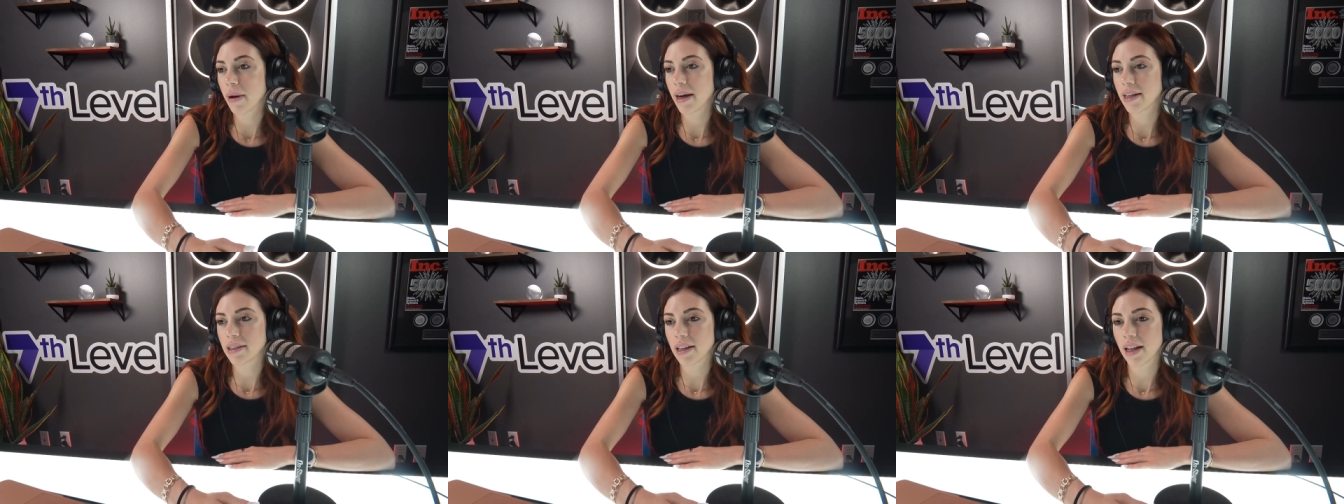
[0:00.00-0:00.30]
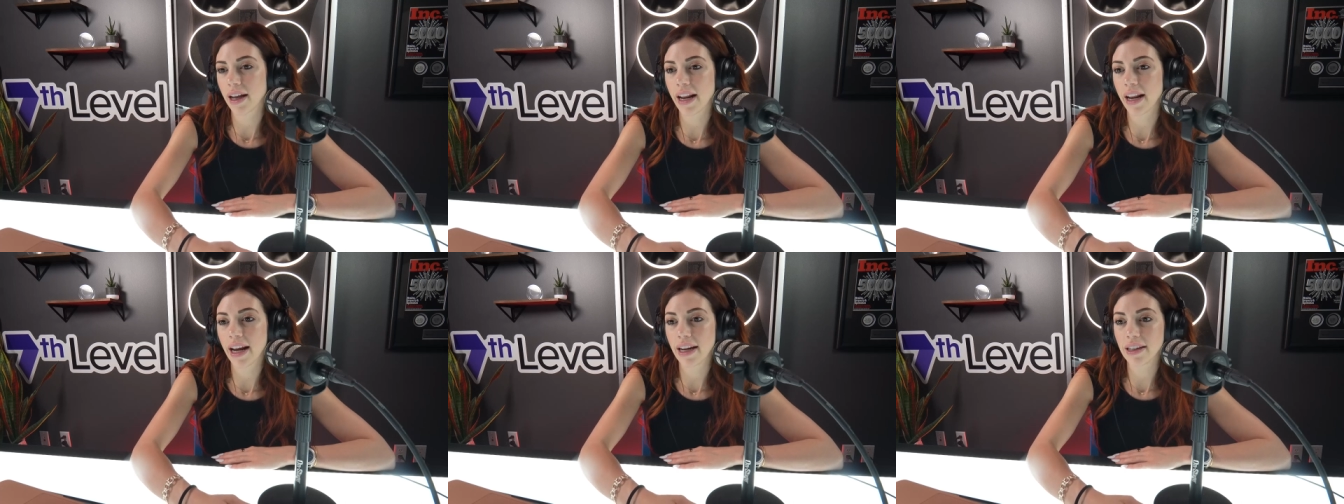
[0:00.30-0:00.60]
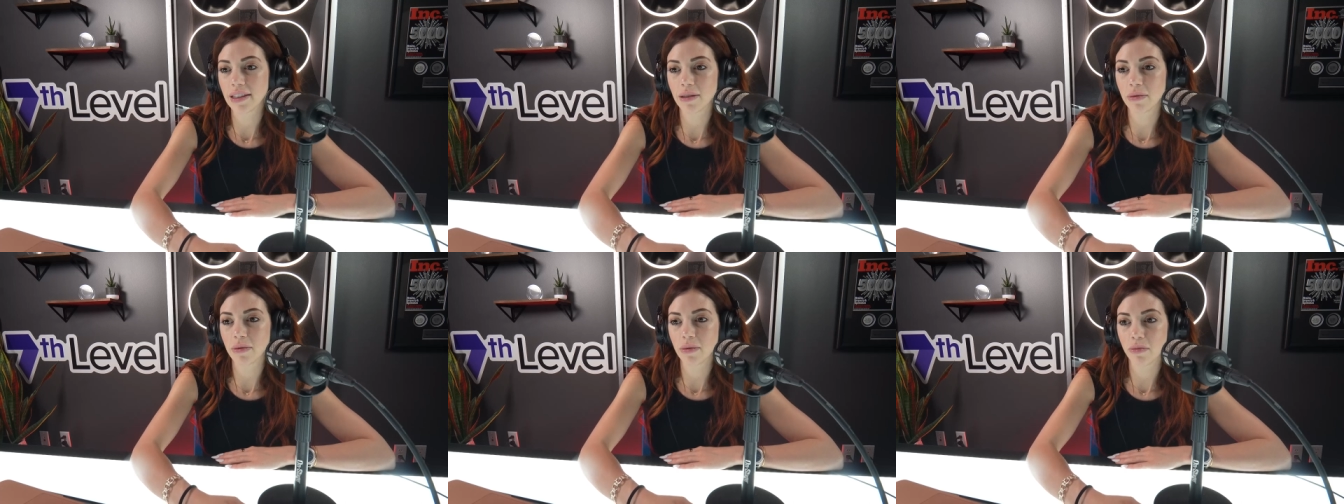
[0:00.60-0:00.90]
past client
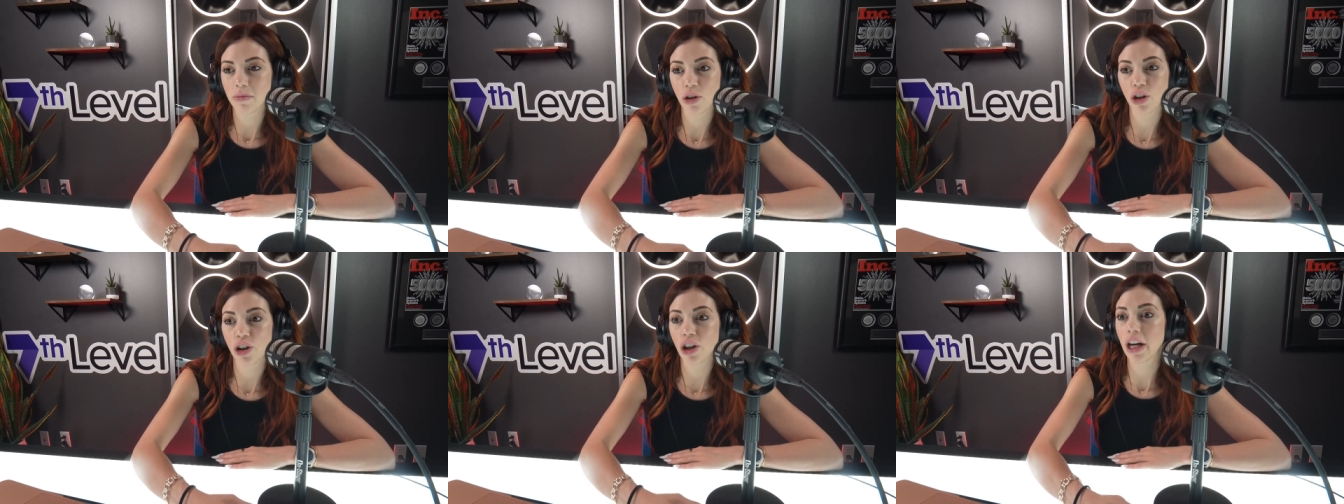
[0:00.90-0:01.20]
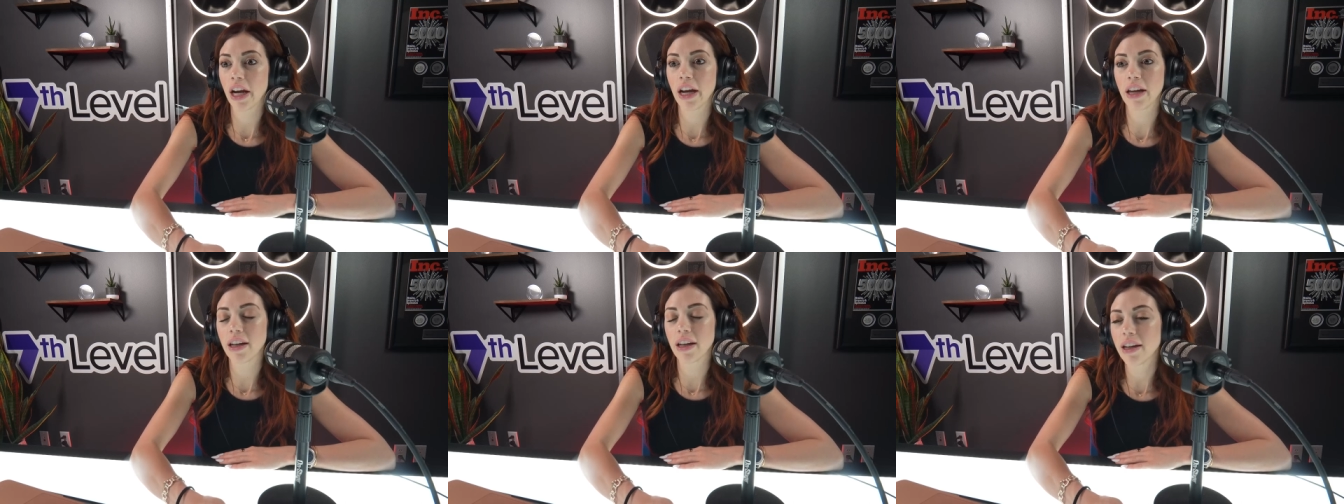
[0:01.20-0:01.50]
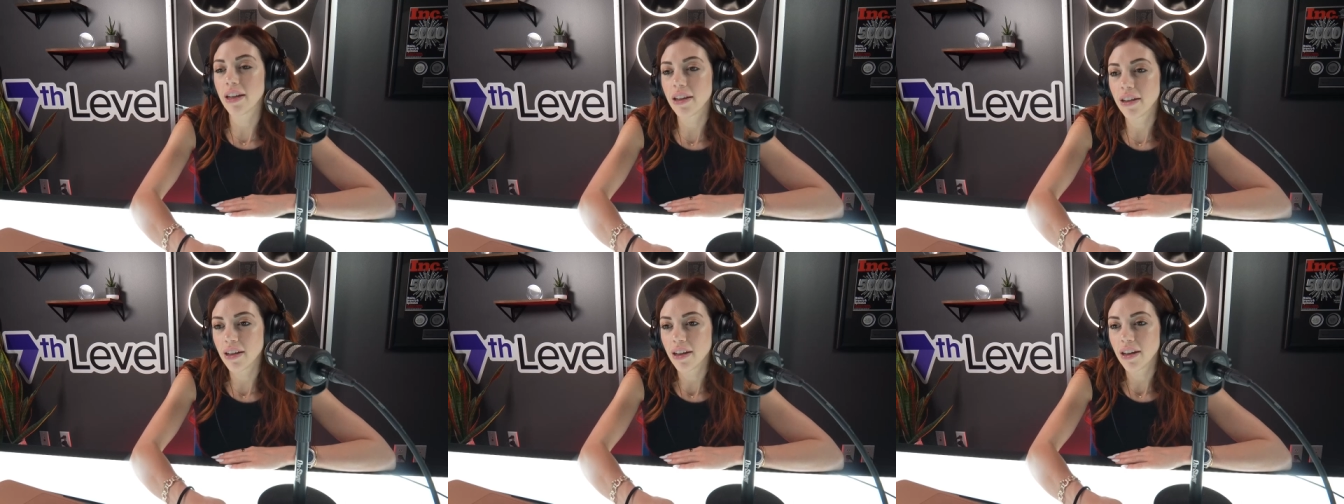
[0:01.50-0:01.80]
has
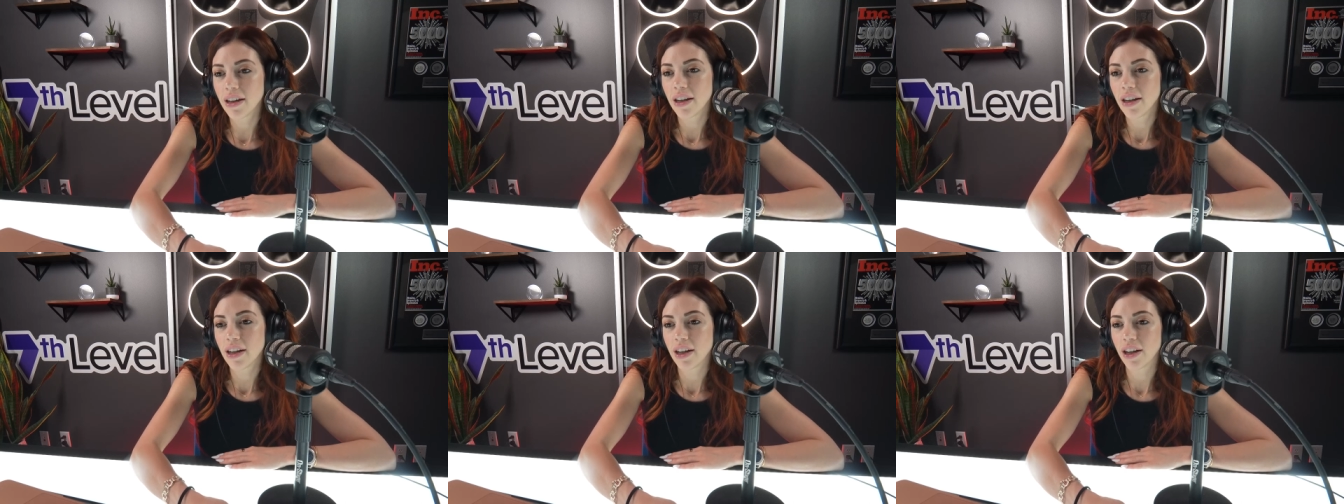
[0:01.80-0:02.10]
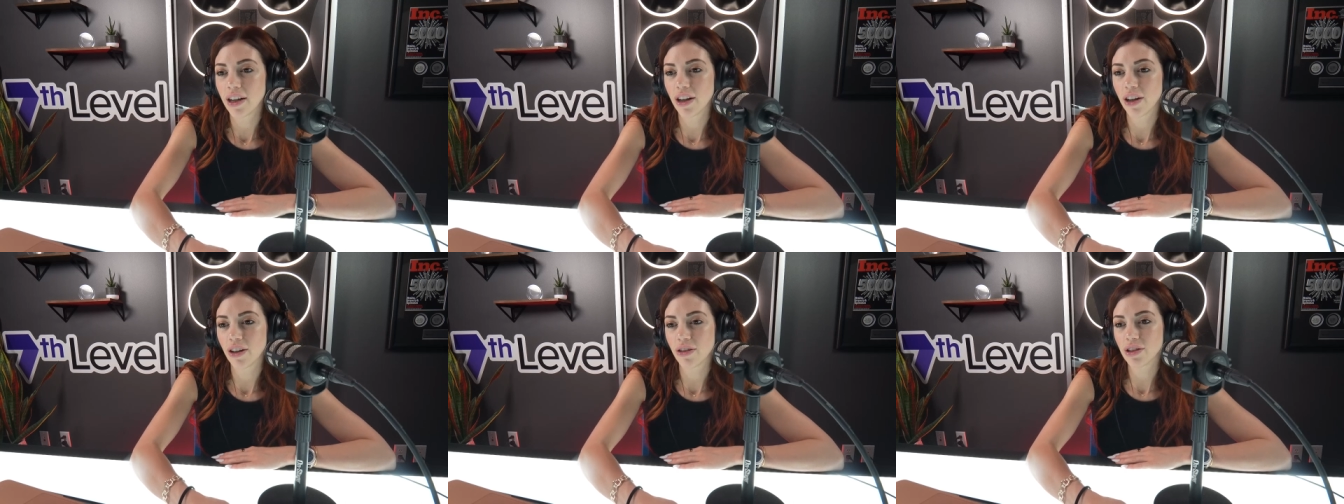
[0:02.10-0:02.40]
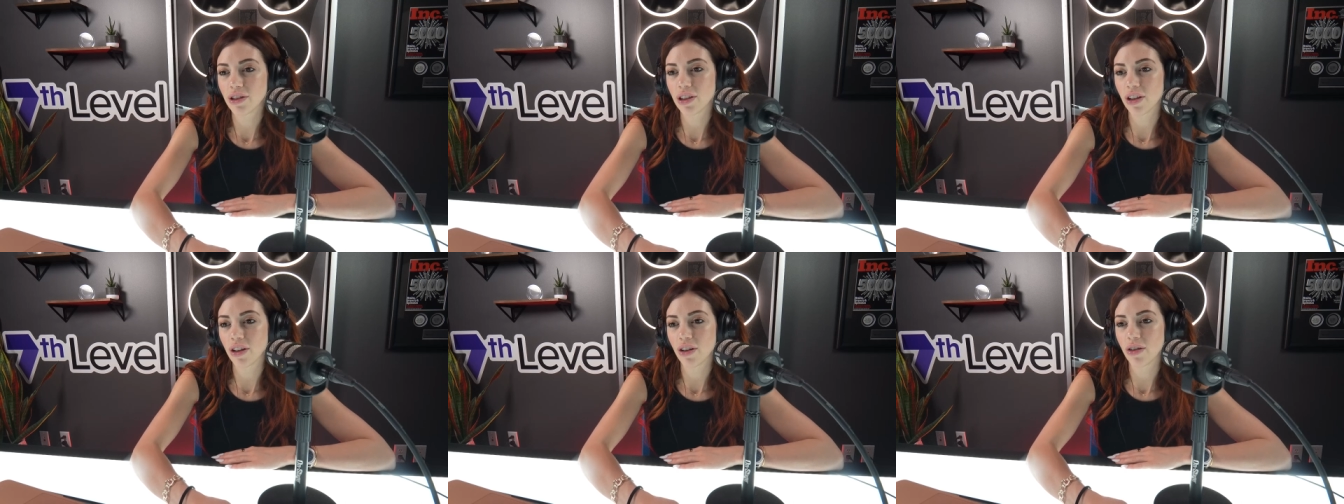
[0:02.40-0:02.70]
created, you
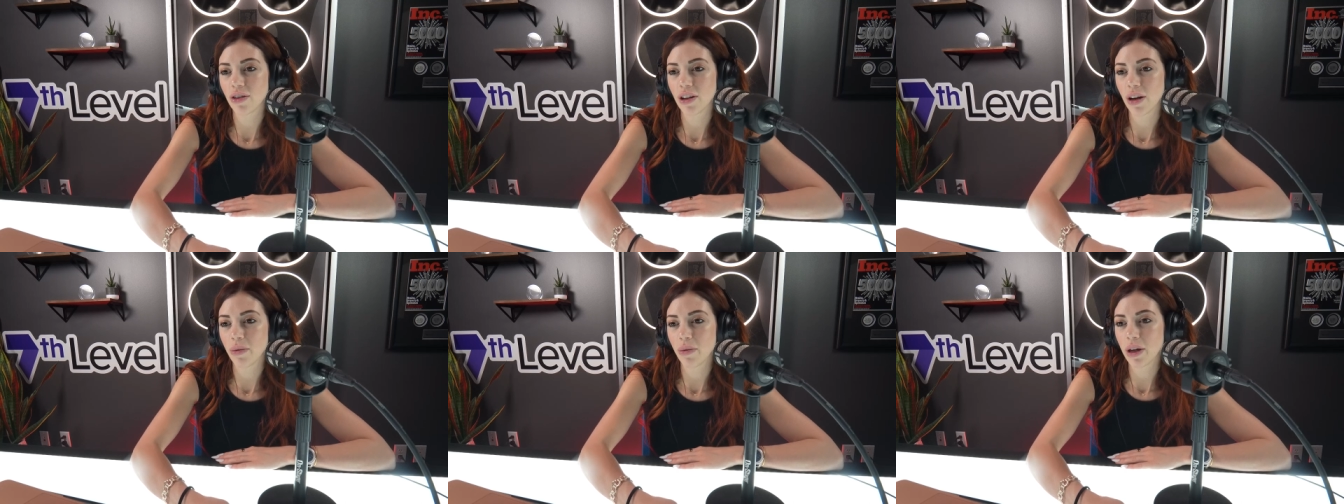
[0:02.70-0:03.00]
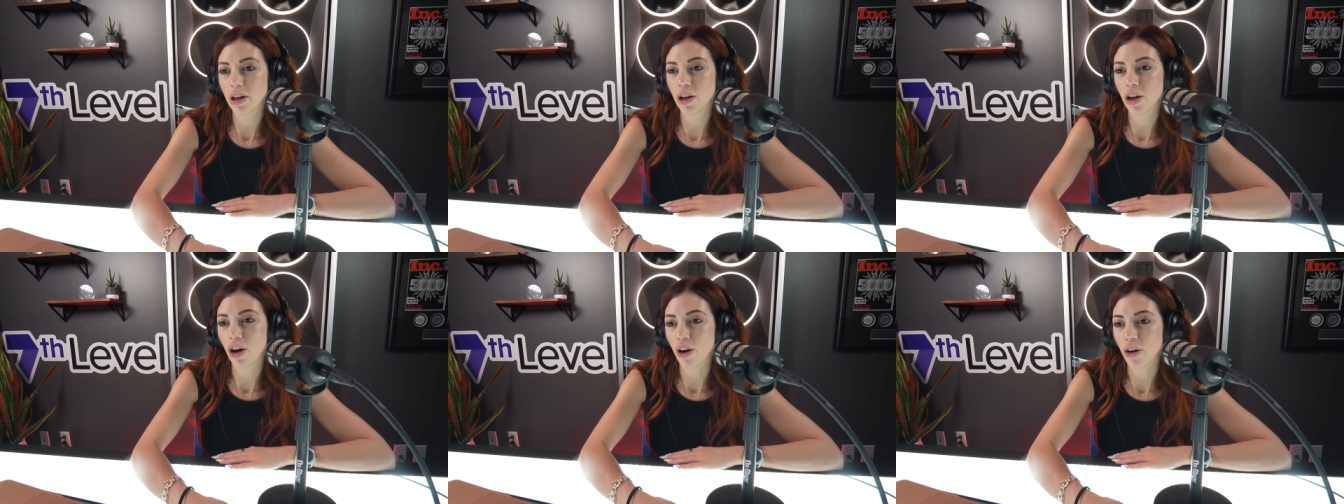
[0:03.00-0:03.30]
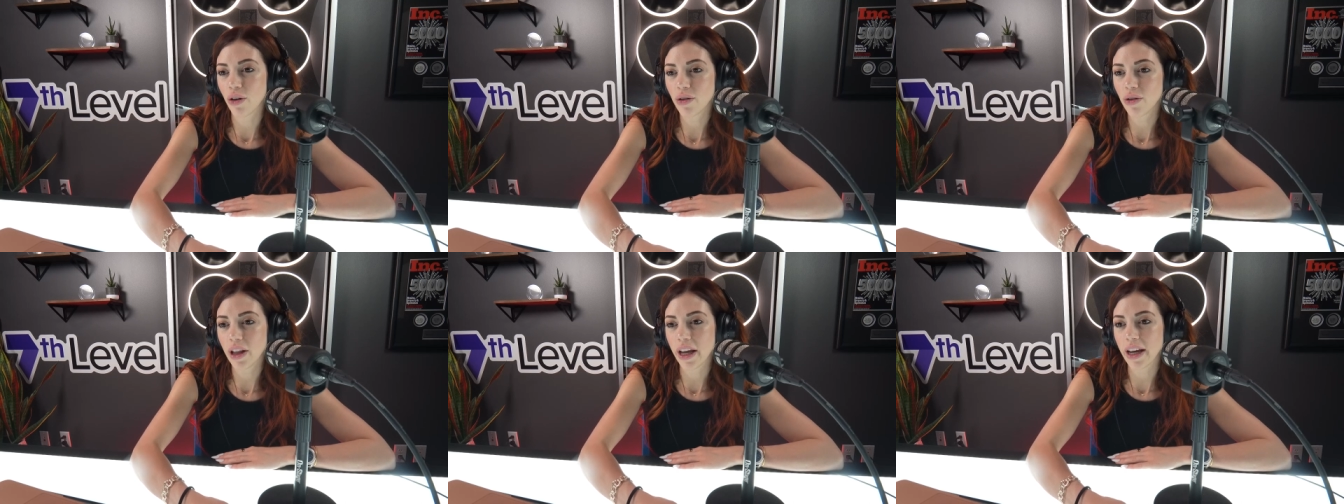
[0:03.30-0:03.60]
know, so that we
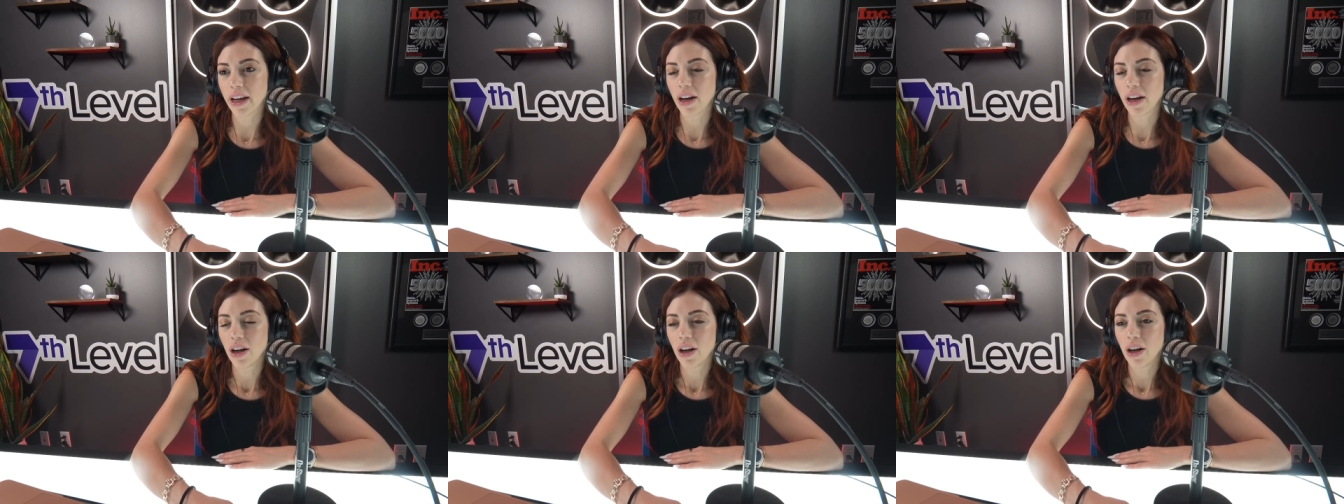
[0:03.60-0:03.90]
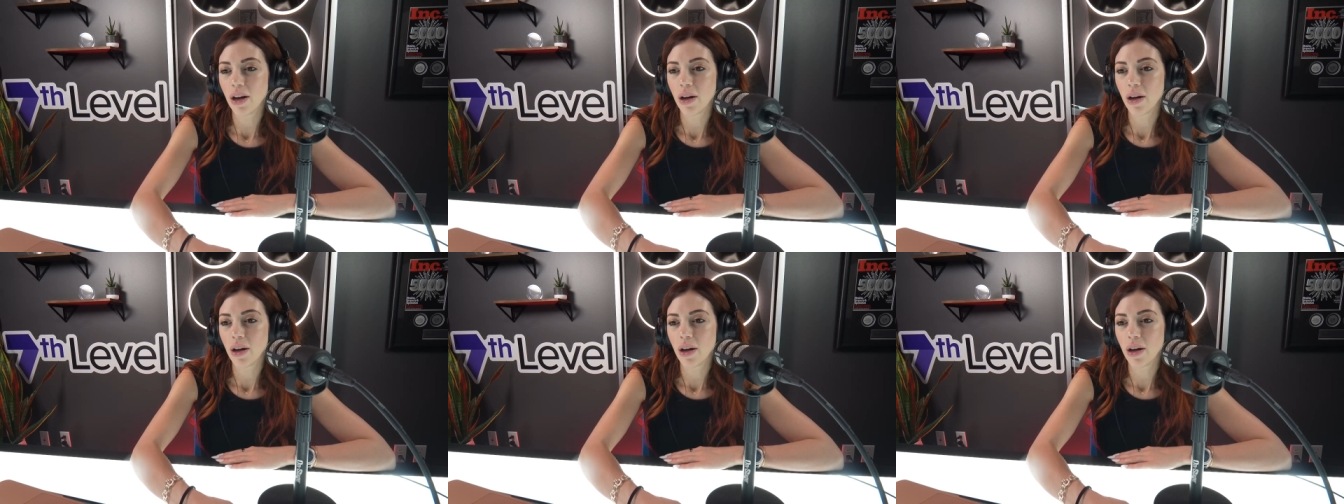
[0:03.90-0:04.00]
know like,